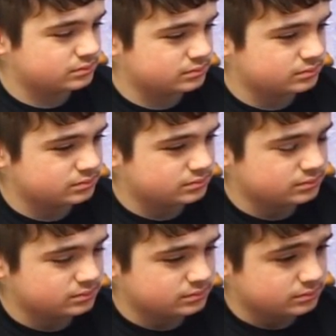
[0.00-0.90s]

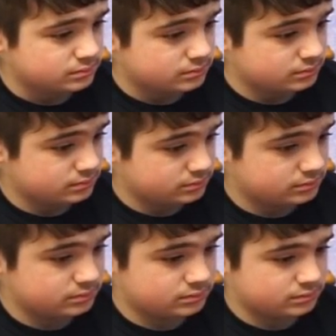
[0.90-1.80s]

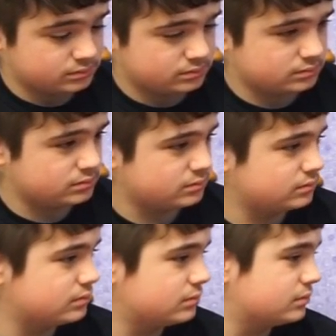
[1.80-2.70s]

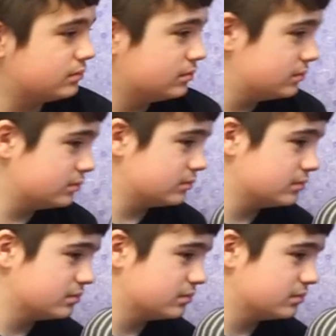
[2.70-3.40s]
The person shown says nothing.